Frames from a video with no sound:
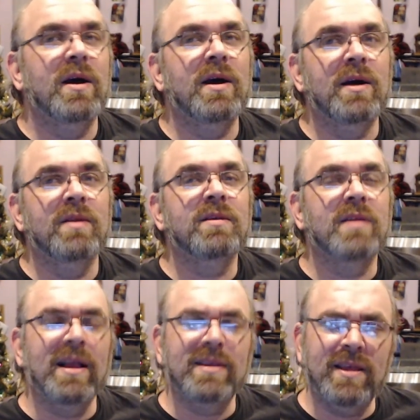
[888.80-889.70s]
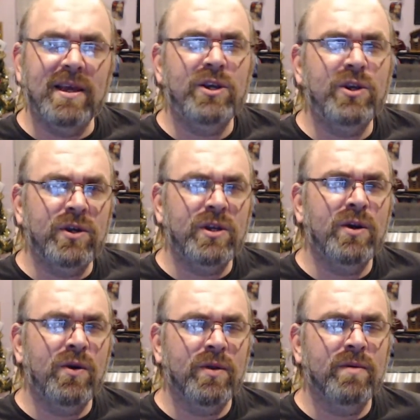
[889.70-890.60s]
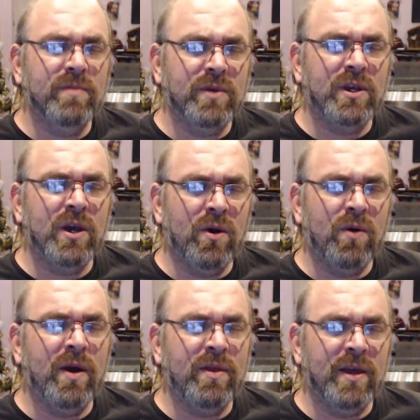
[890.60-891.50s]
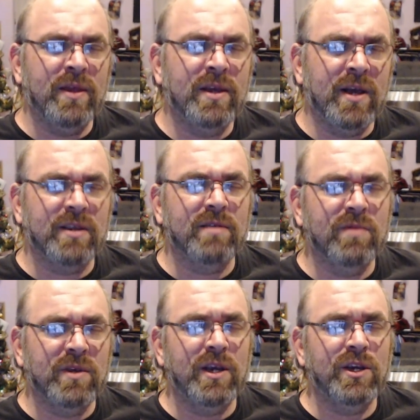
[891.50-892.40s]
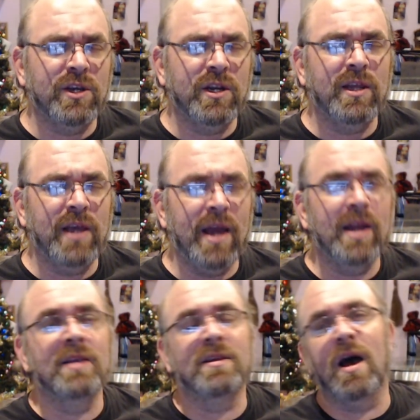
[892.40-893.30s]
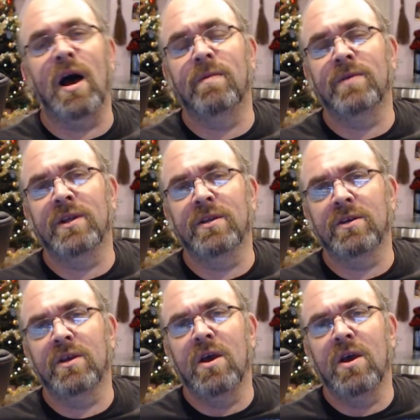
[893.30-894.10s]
There's lots of things you can do with it. So I think the customization and the endless options